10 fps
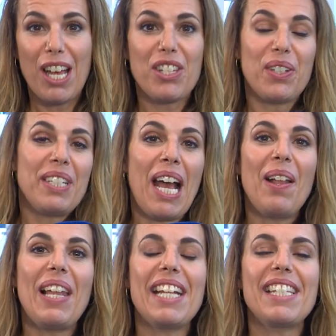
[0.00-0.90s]
So
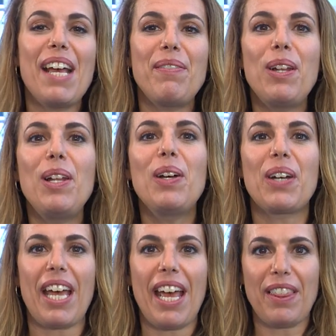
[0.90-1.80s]
now let's have a
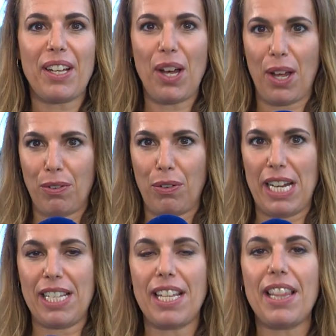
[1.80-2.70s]
look at the
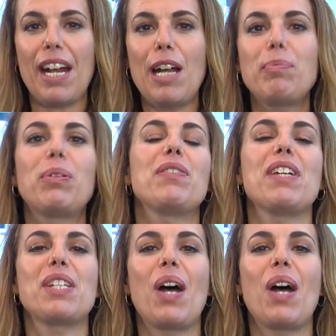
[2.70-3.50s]
conference. And there, Professor